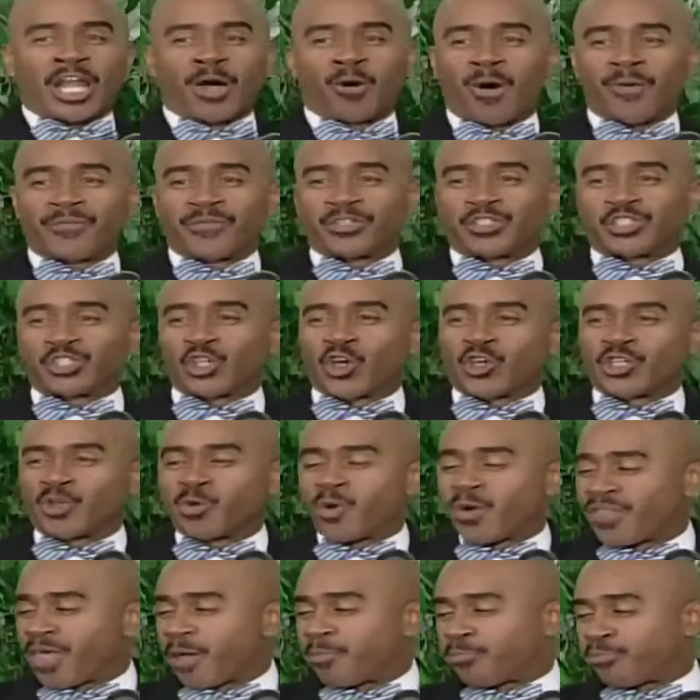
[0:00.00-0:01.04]
I want to show you
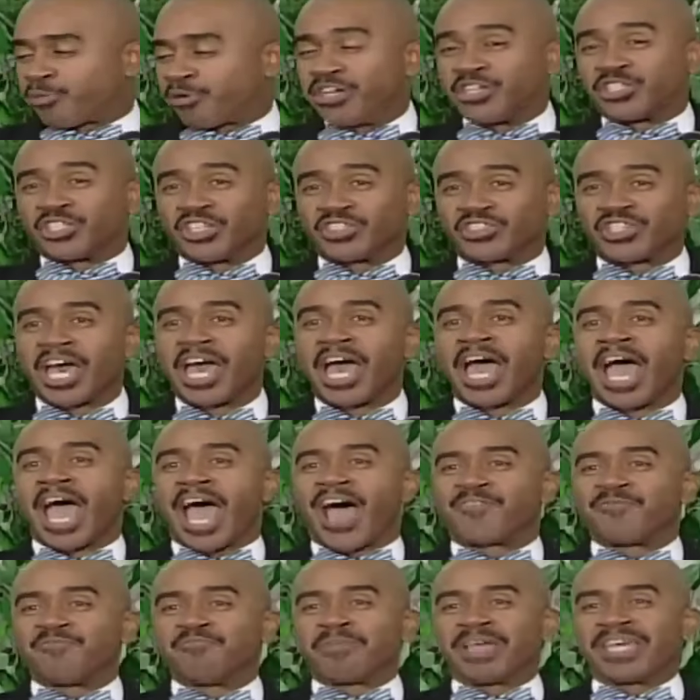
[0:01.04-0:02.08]
what the preachers
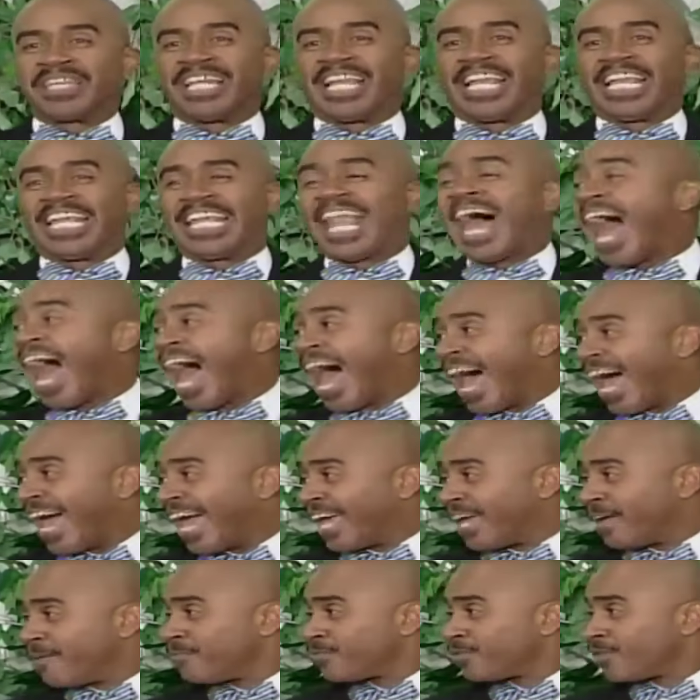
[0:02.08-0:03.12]
have made a made lie.
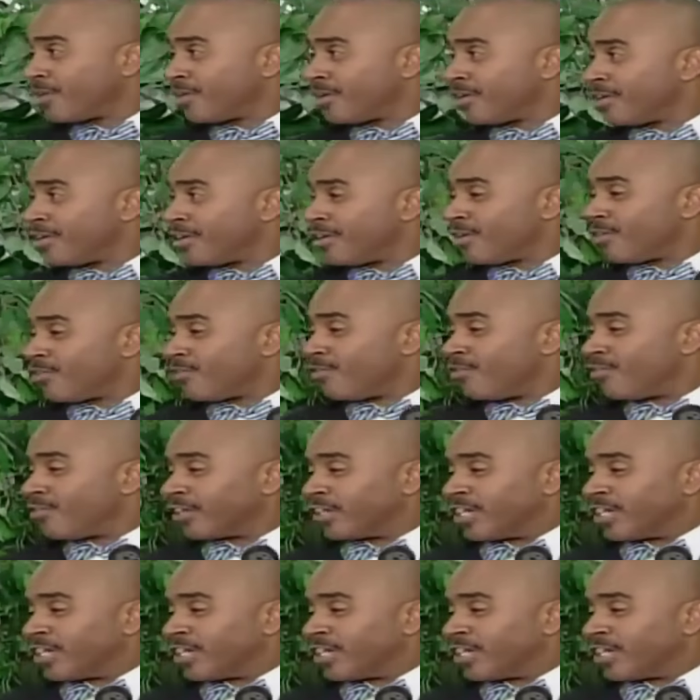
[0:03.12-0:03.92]
A lie. Mm -hmm.